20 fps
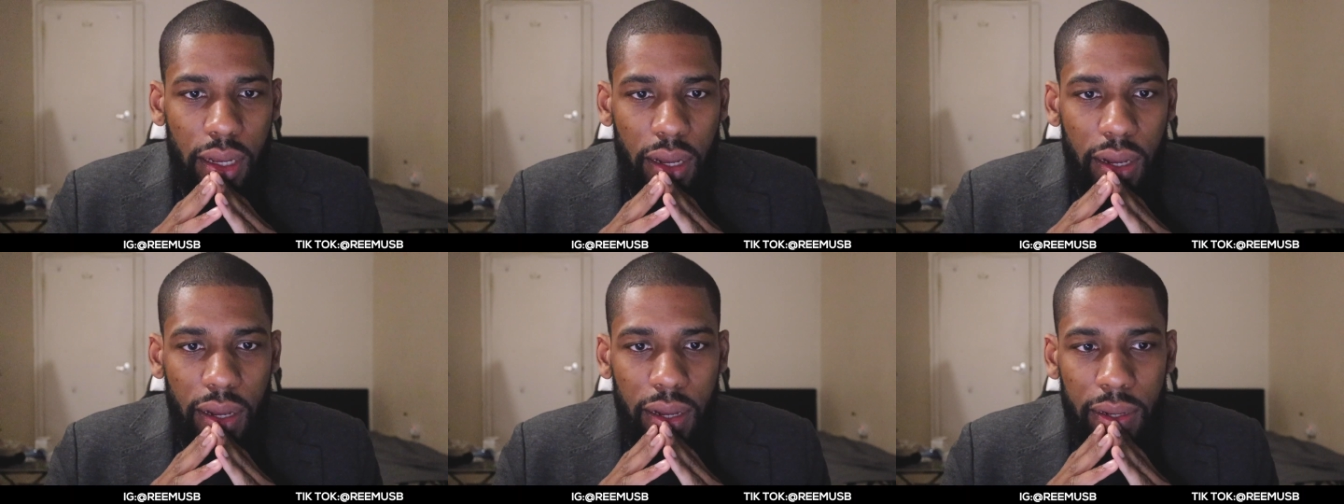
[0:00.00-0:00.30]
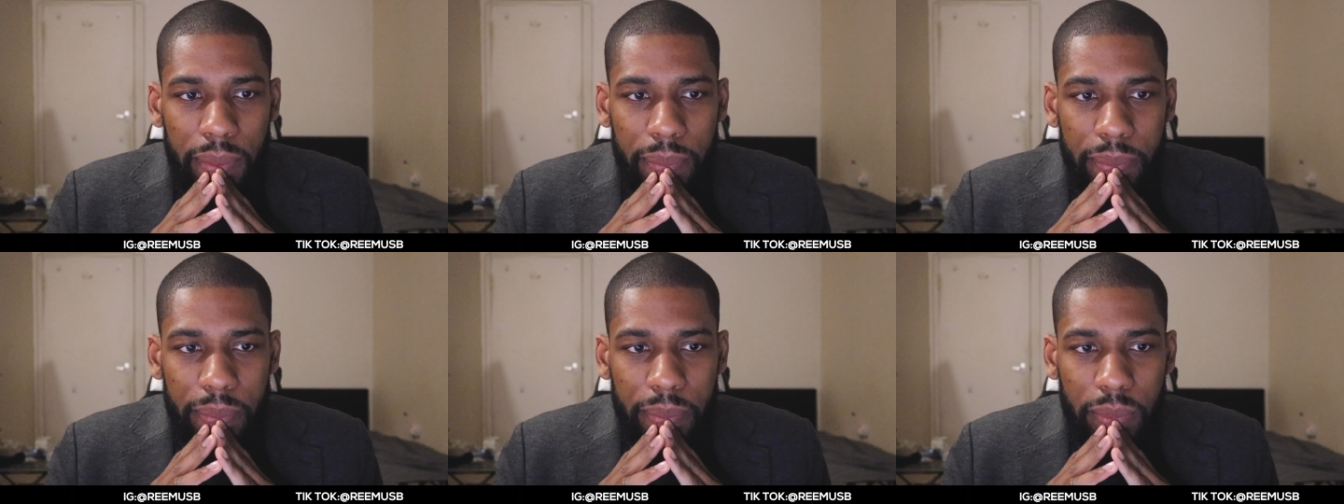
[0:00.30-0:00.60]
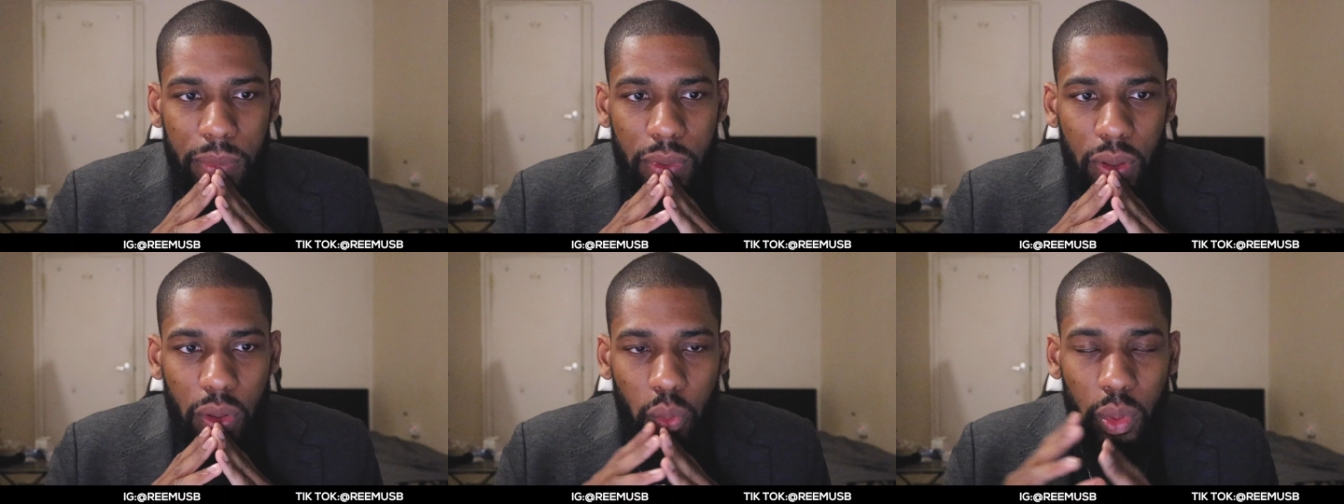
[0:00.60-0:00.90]

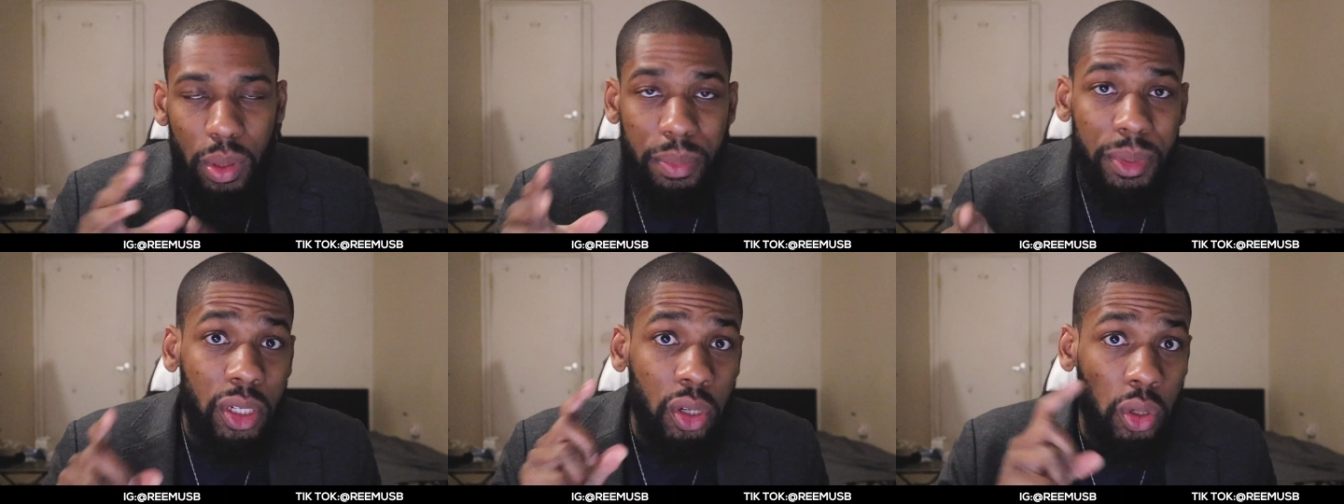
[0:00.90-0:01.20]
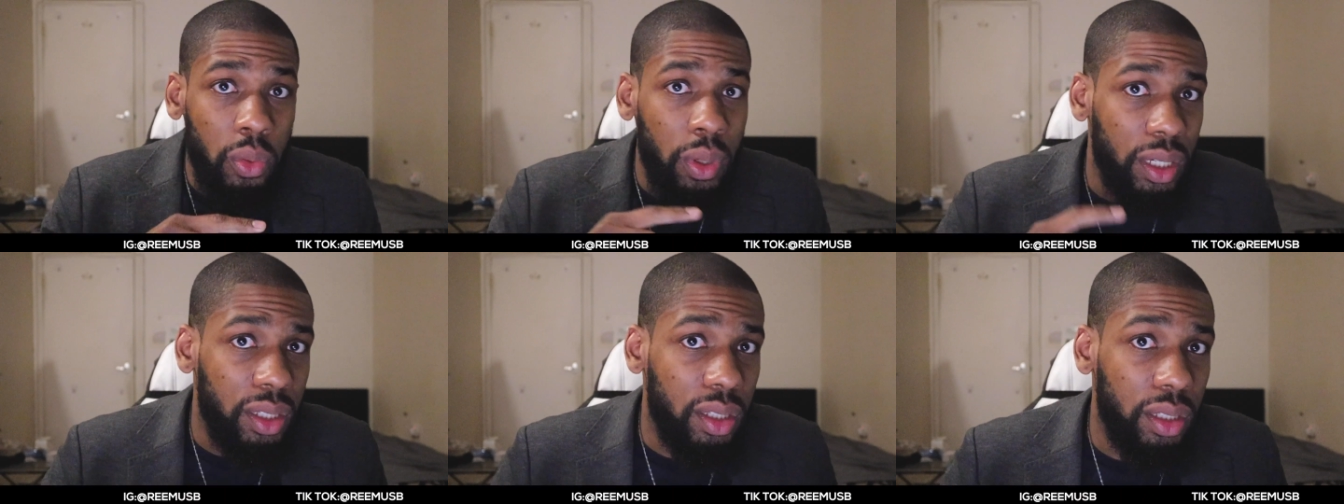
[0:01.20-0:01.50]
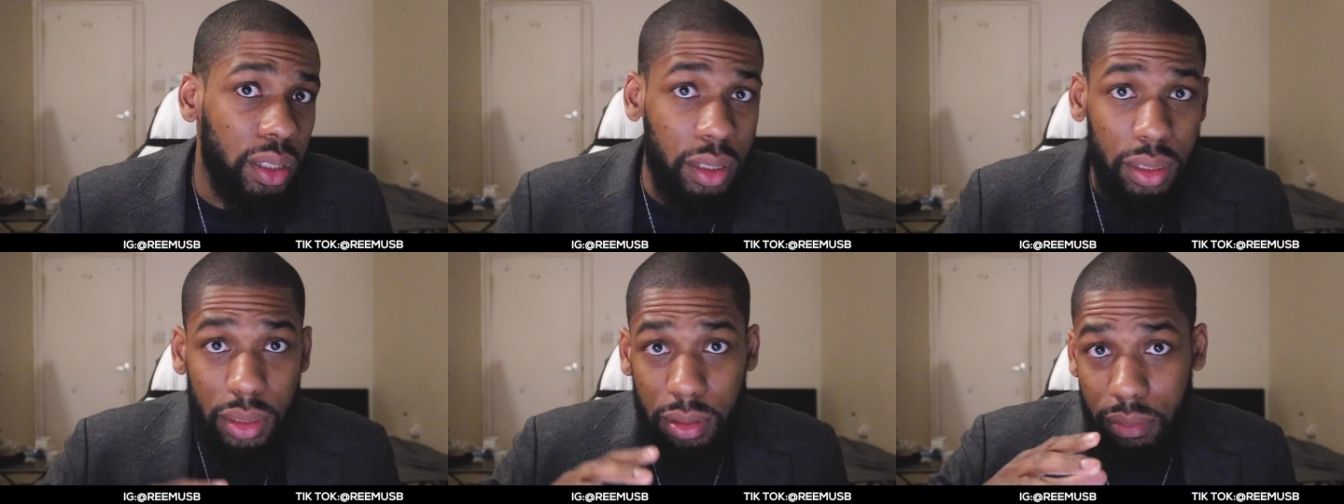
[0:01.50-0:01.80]
Um, women who are
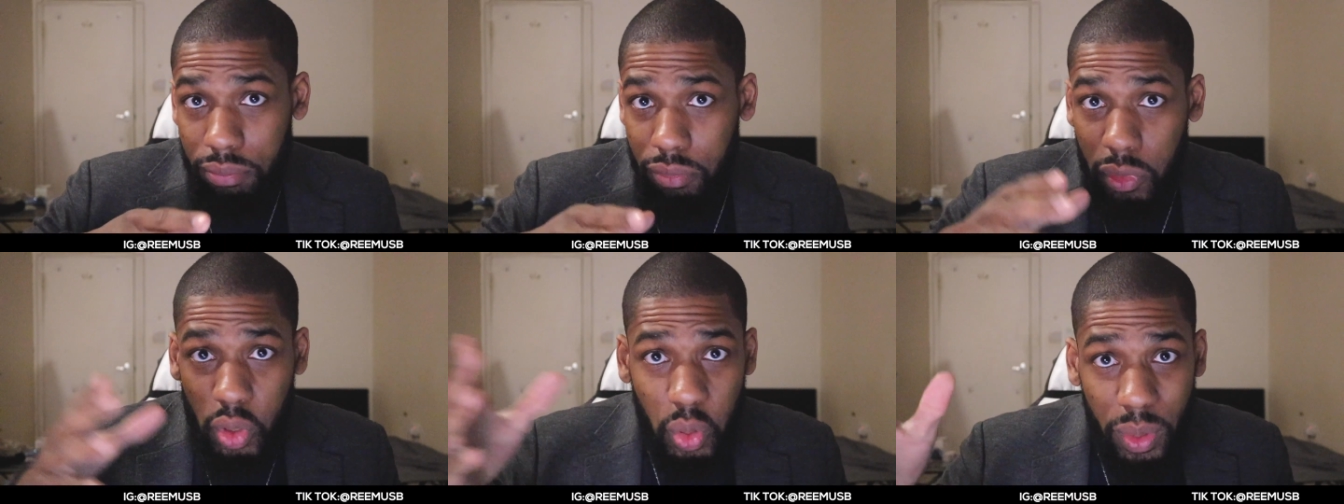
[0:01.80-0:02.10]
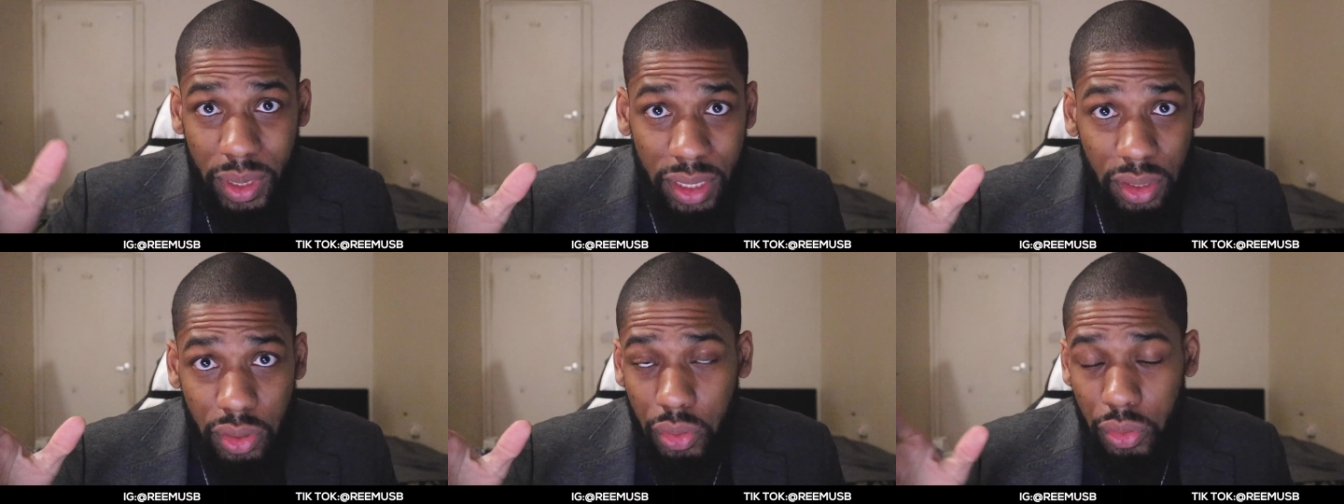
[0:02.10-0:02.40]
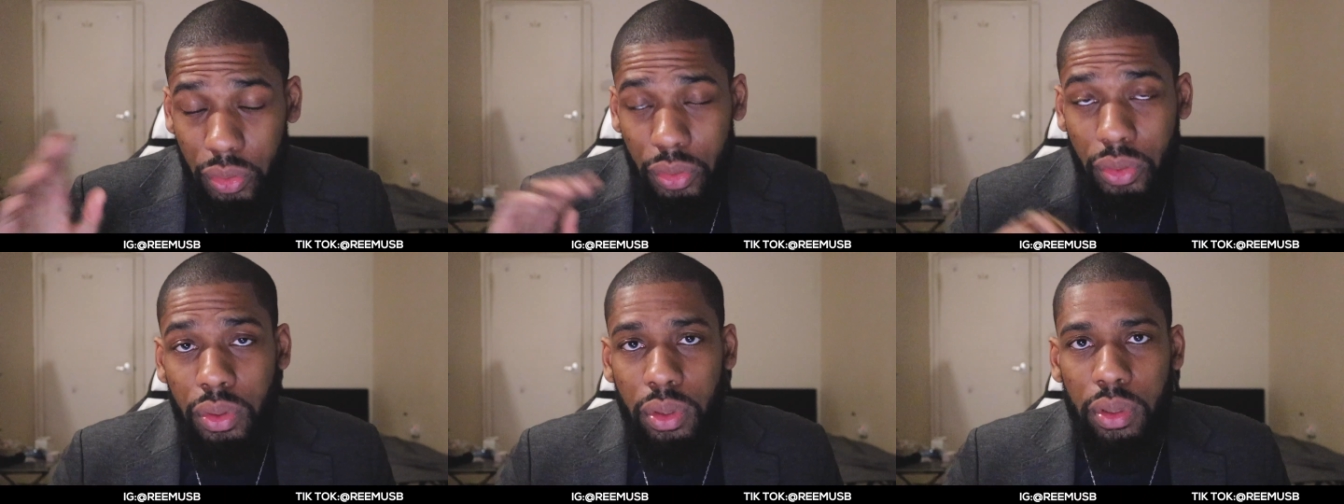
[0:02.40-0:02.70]

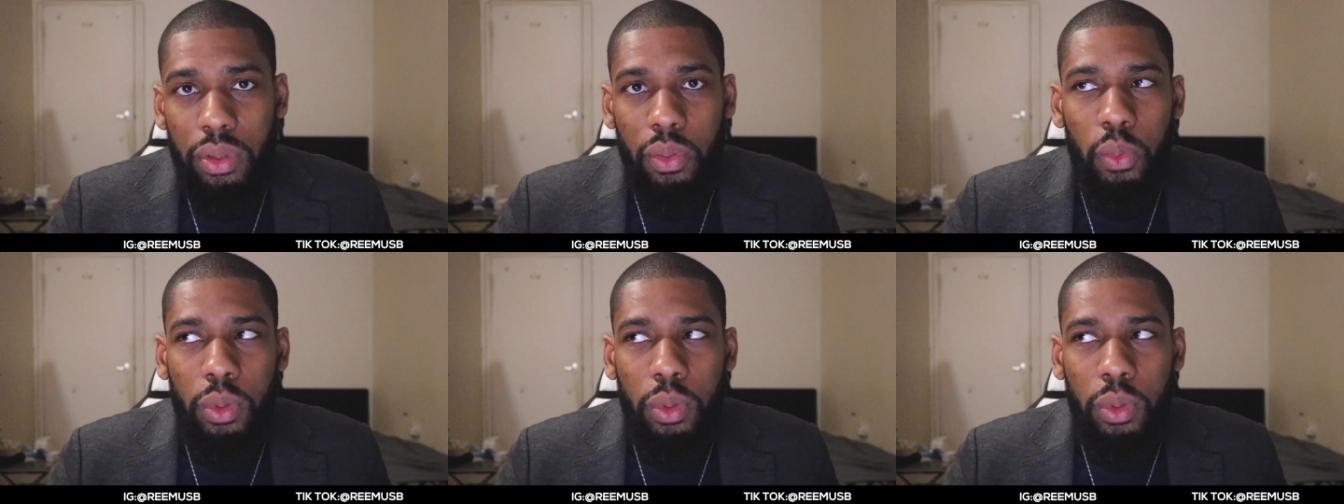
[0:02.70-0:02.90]
22